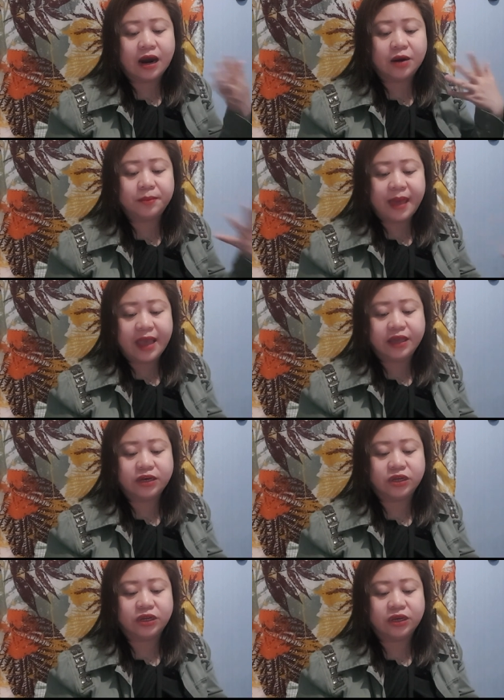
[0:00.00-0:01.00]

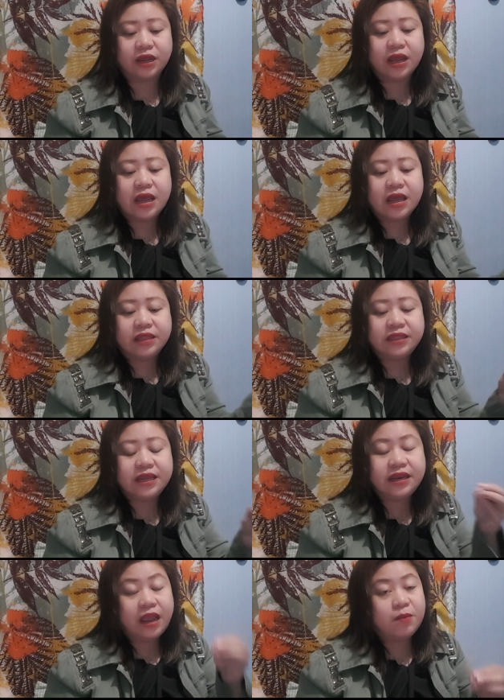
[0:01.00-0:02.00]
Armageddon,
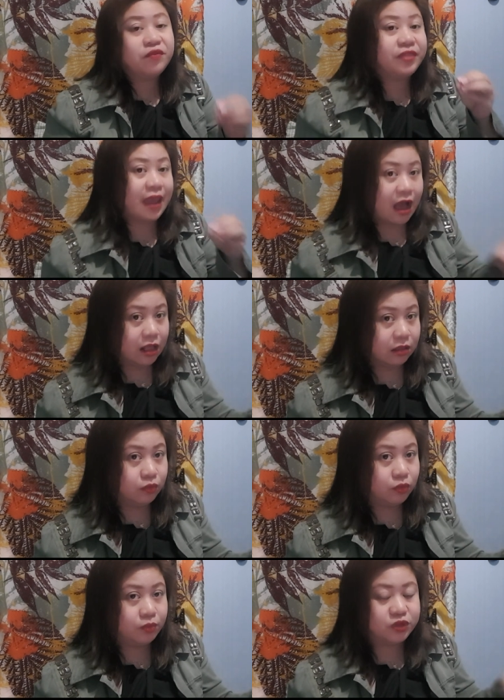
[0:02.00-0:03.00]
the name of the
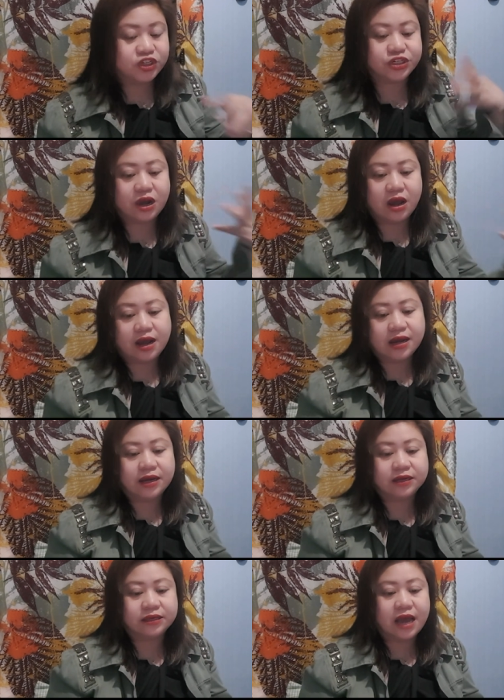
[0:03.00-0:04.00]
album, which
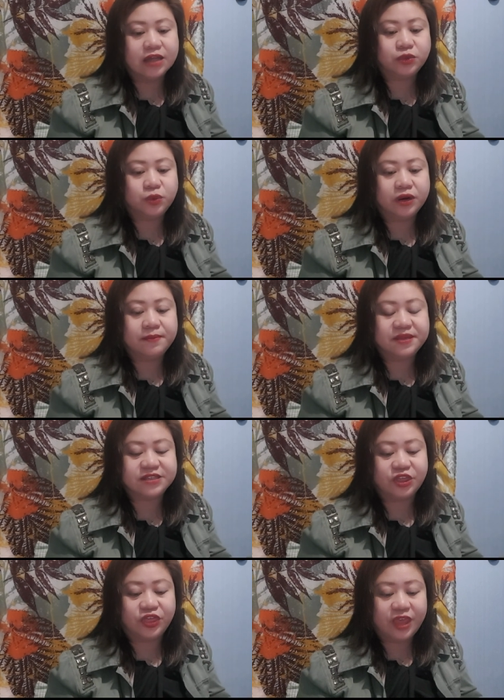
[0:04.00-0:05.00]
uh, I Don't Want to
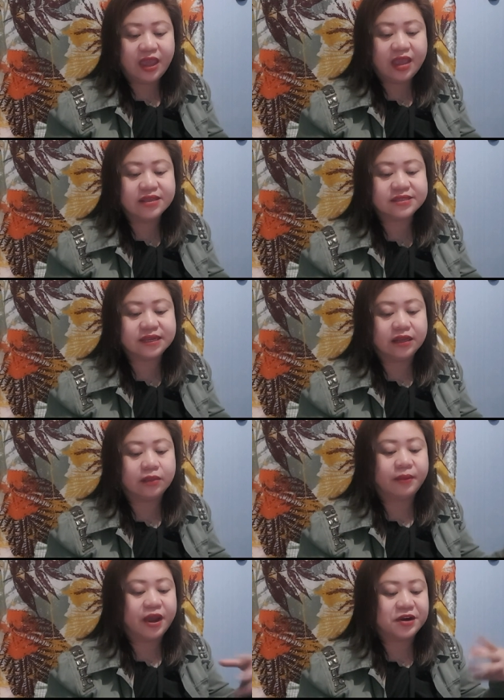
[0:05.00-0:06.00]
Miss a Thing,
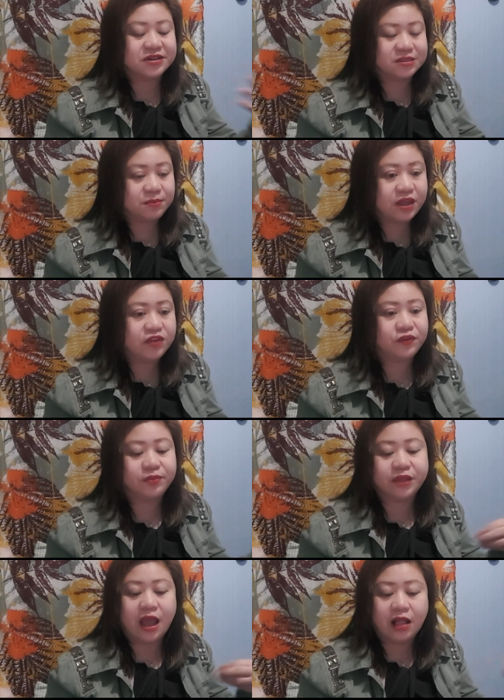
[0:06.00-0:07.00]
single by Aerosmith
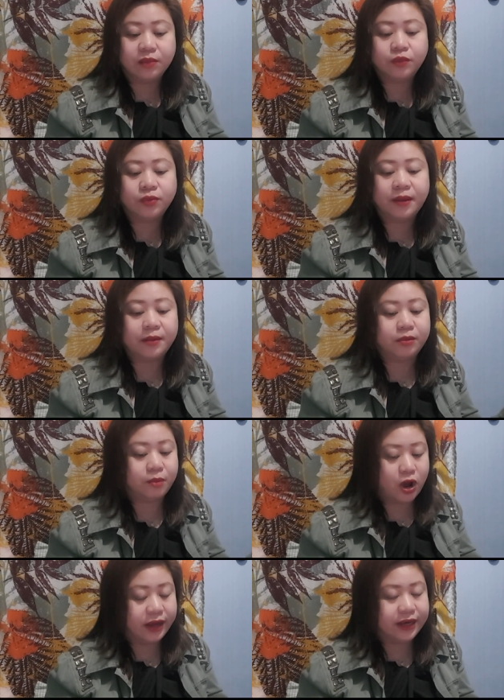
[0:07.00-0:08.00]
from the album
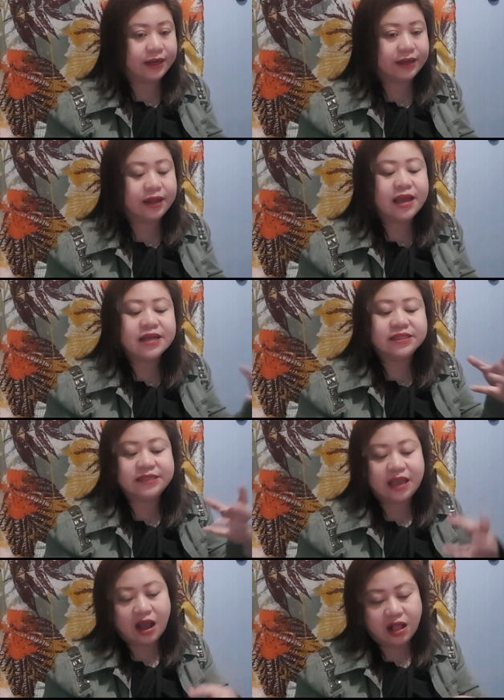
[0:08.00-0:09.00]
Armageddon,
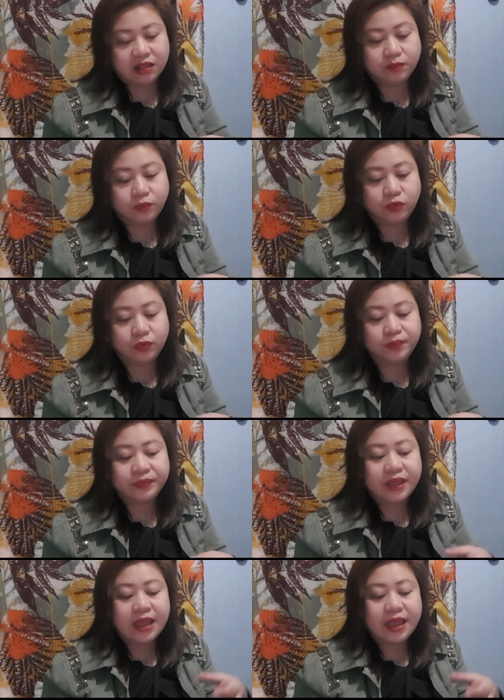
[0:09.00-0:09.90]
the album,